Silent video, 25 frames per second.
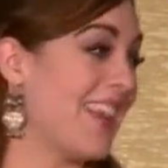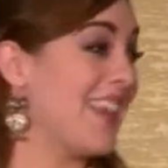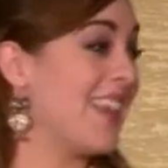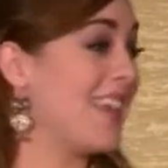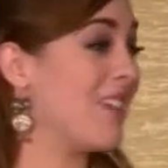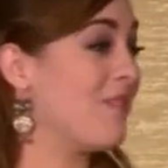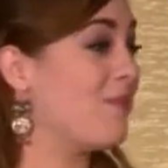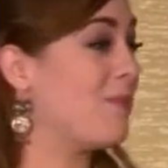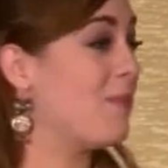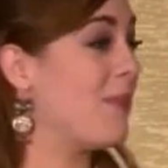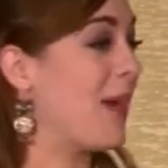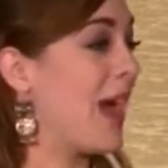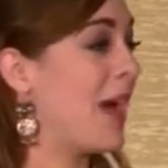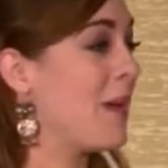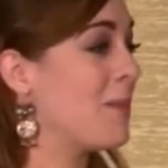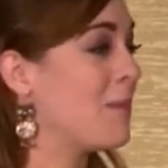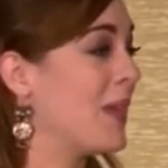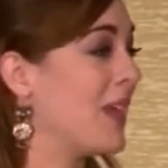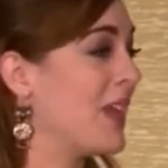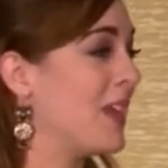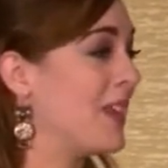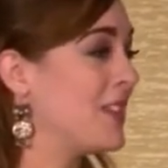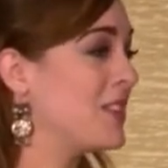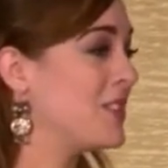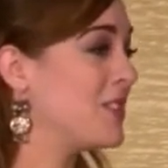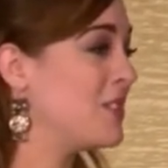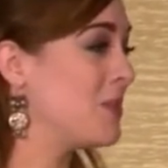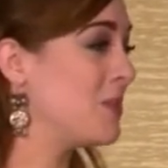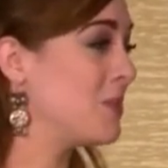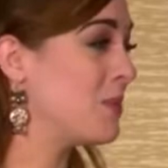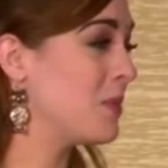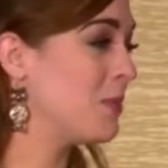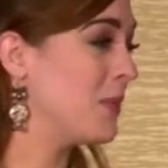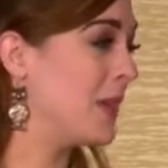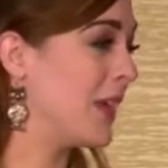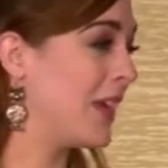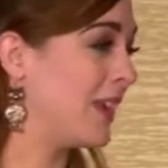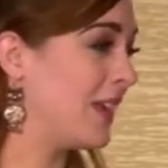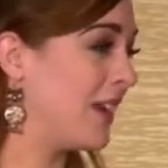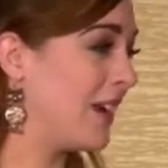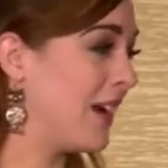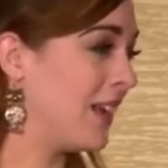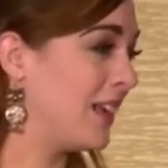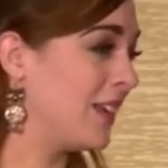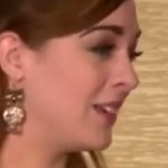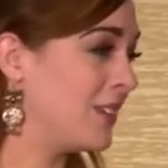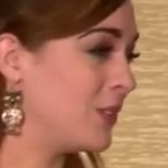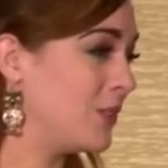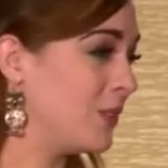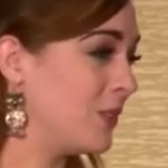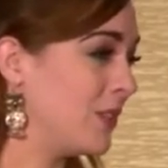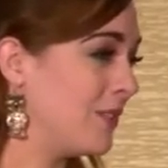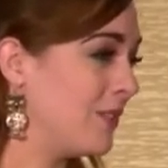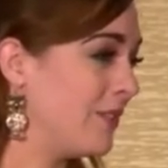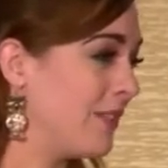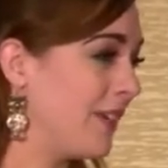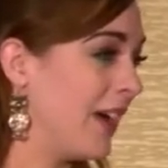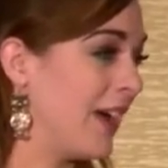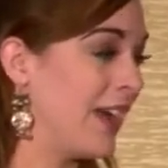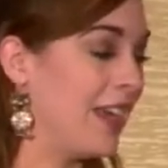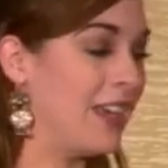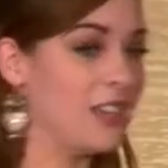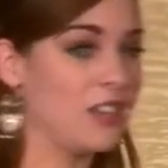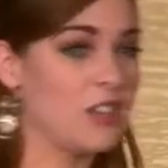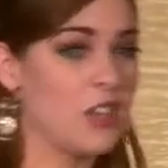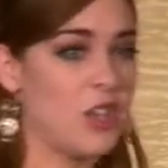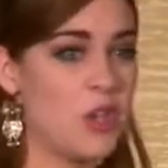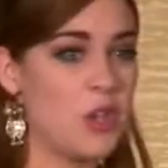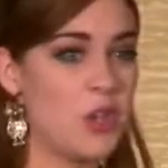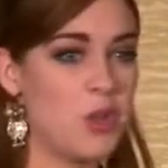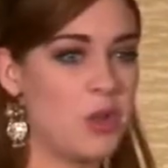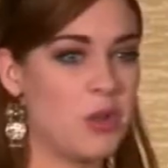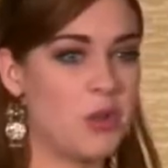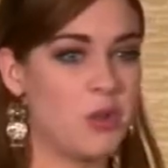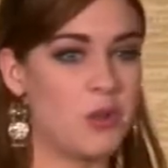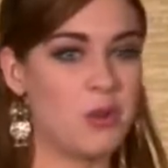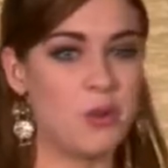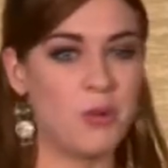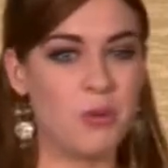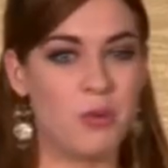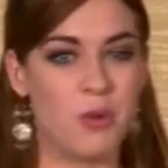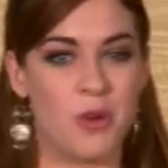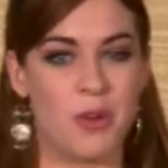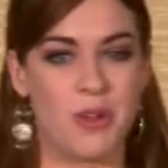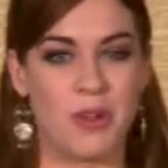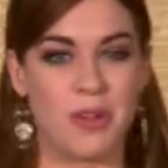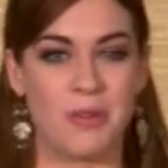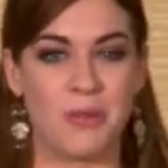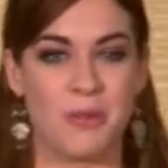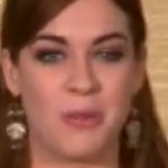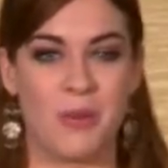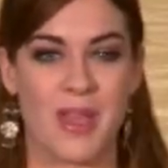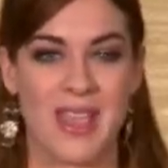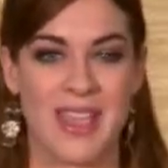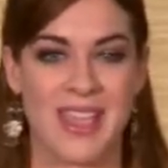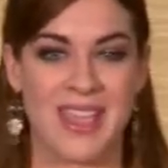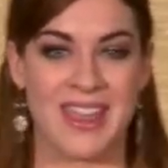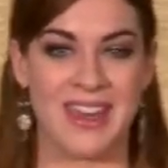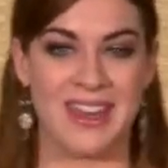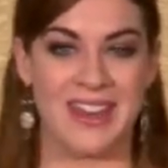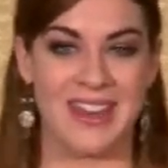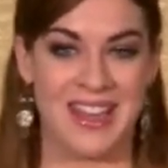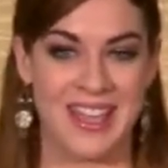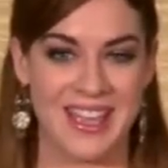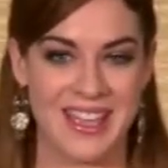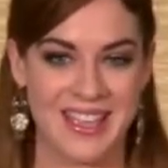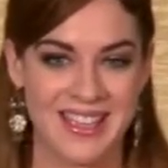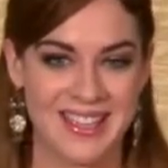If Batman and Superman got into a fight, who would win?